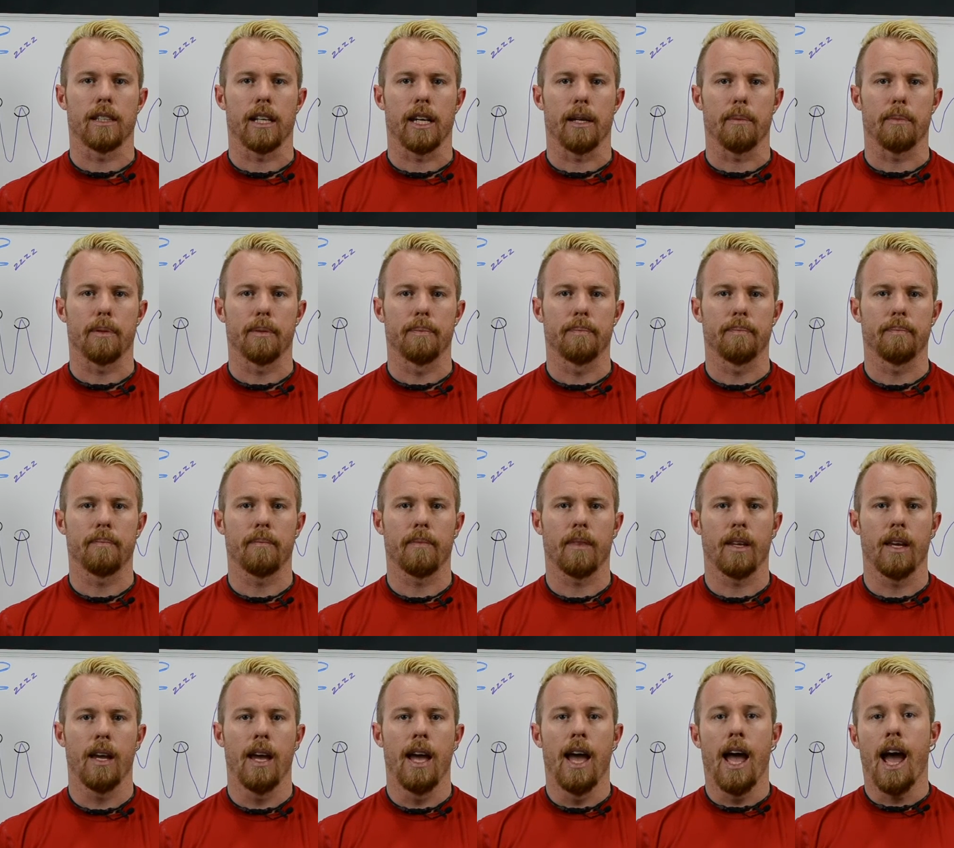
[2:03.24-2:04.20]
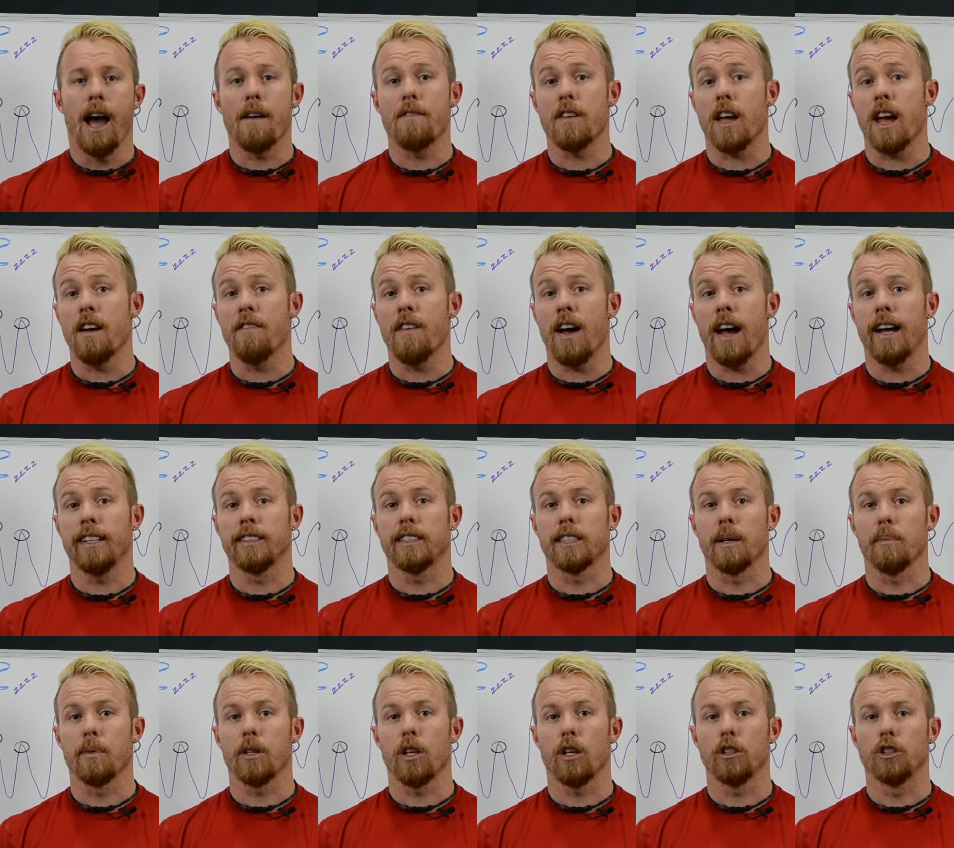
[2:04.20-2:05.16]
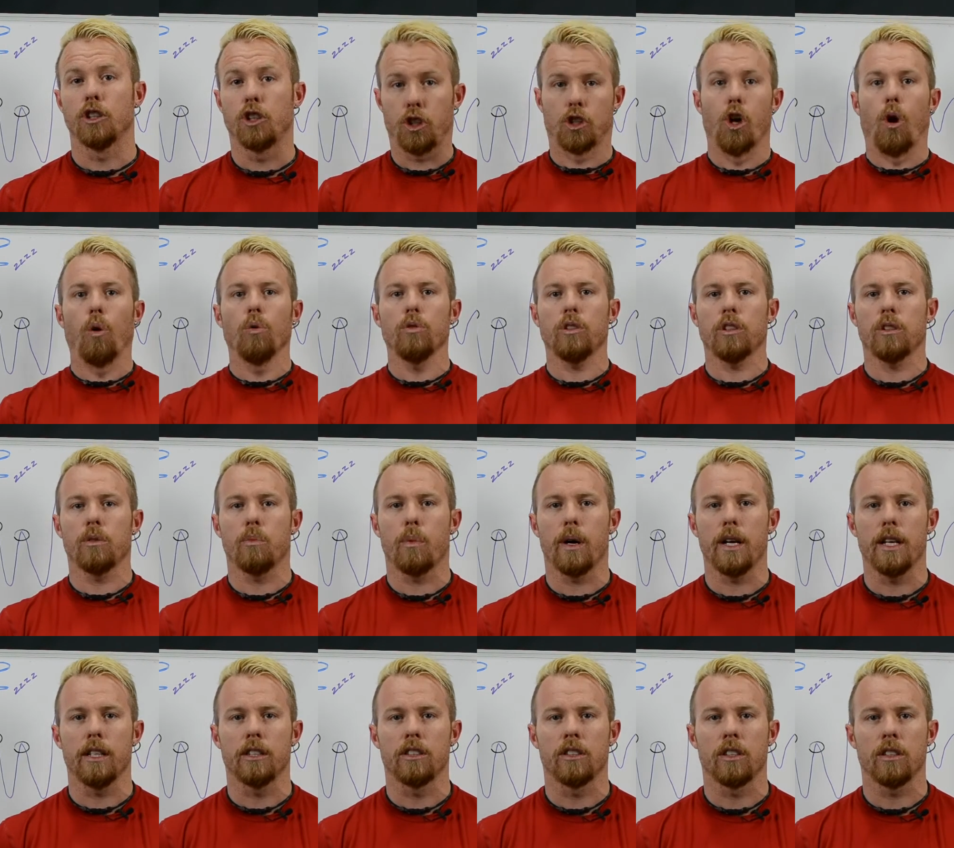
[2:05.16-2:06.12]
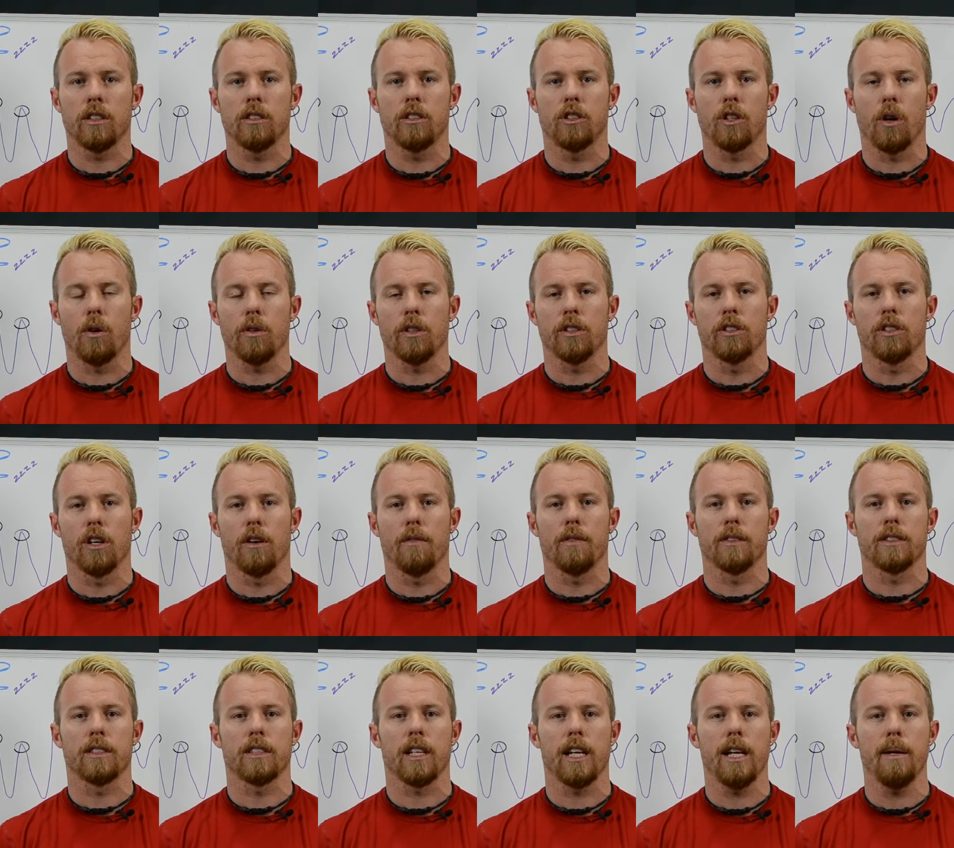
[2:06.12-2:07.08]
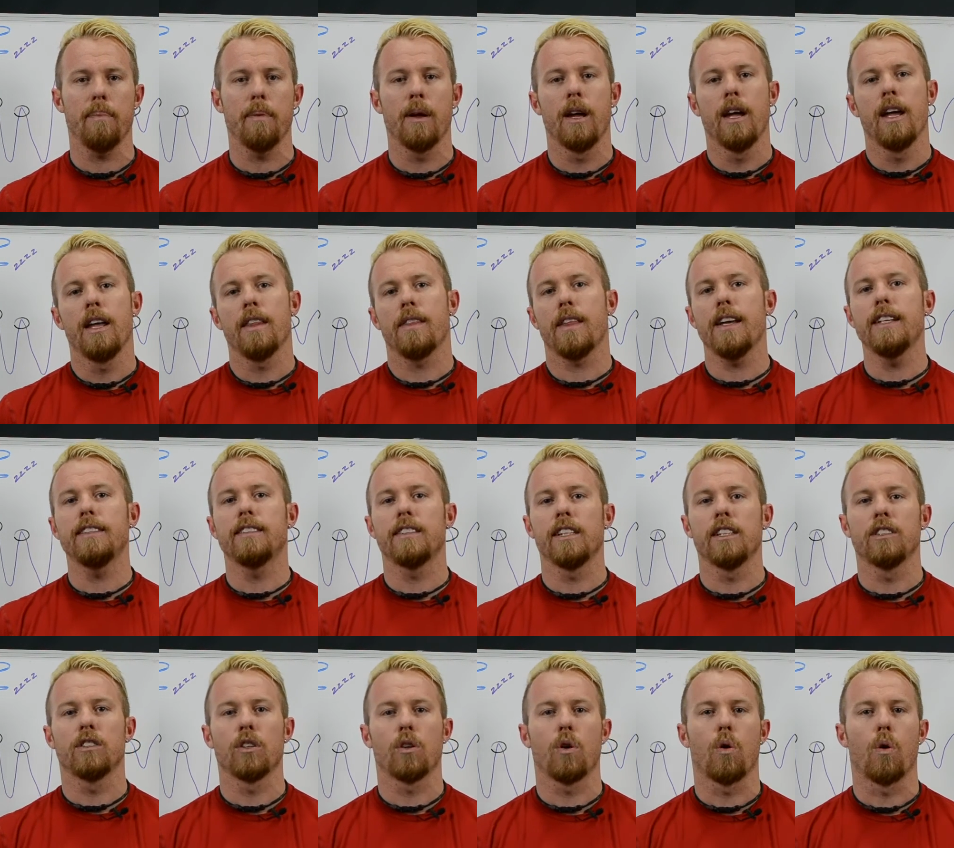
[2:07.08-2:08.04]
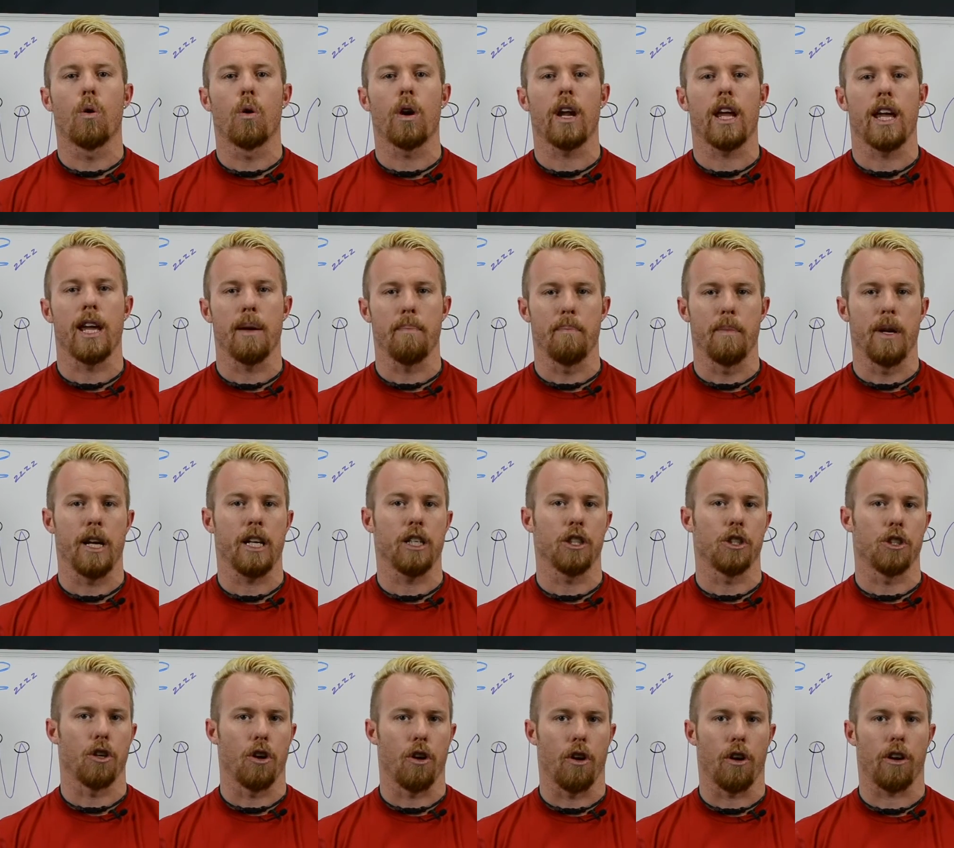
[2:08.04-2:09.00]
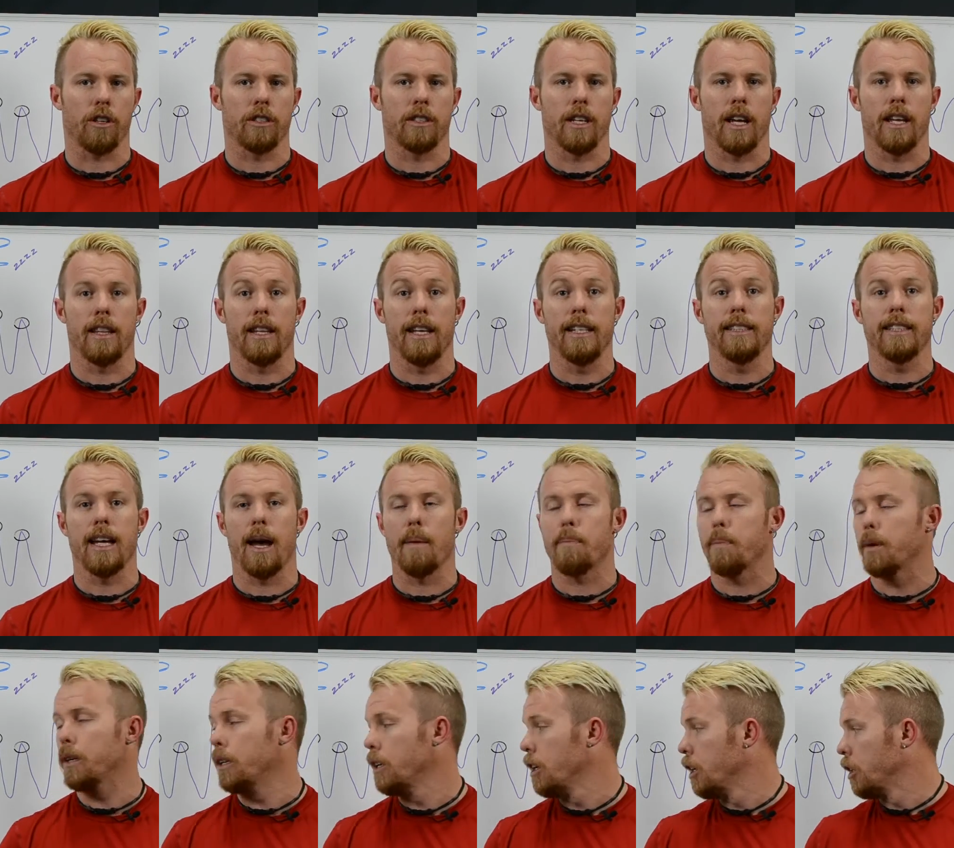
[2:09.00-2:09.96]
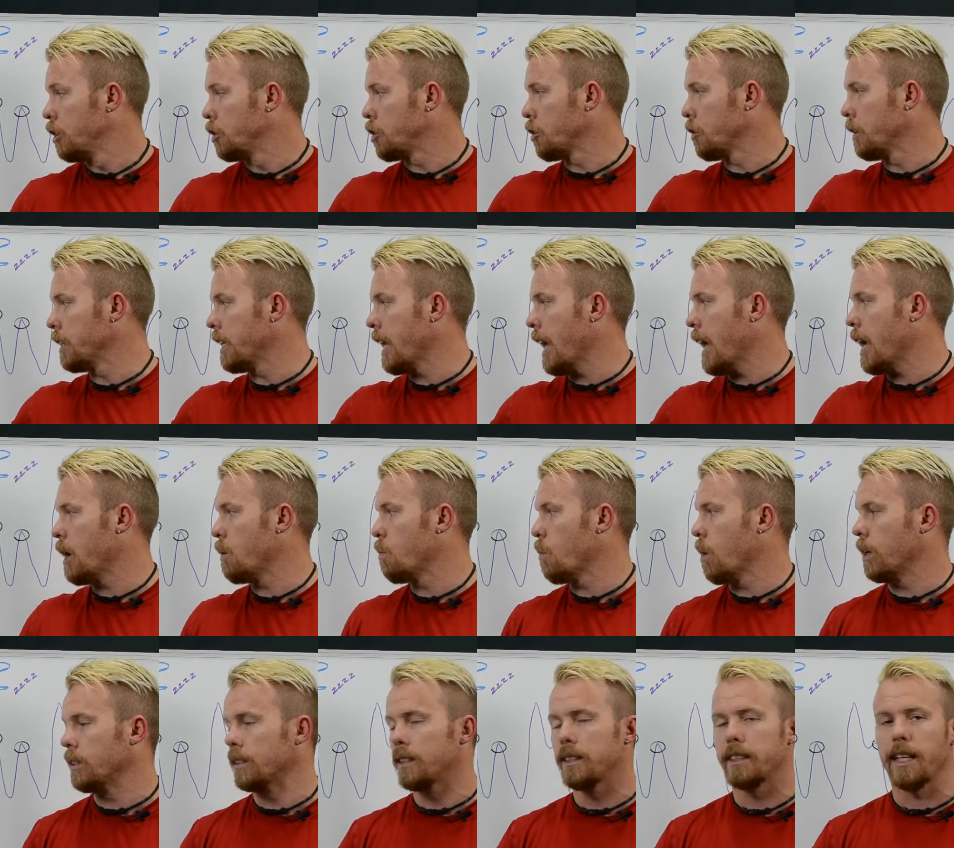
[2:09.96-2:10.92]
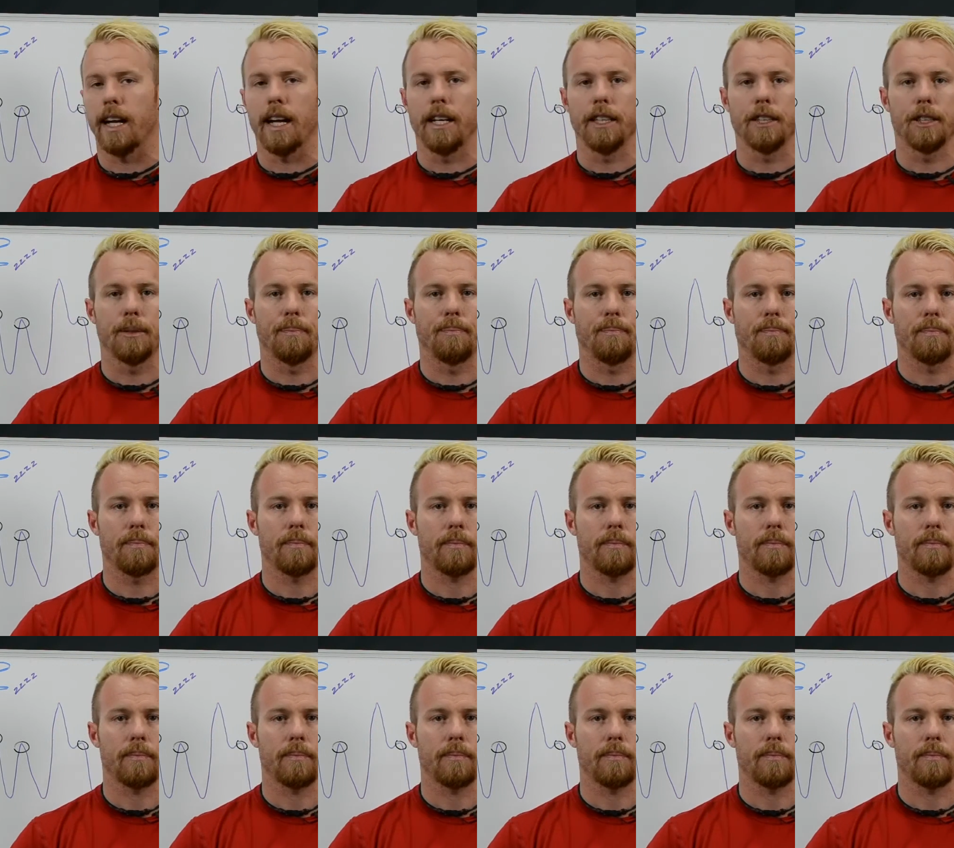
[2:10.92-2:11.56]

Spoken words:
asleep. Have you ever had some of those jolts where you jolt yourself asleep? These things are called hypnic jerks, and these happen during the N1 stage.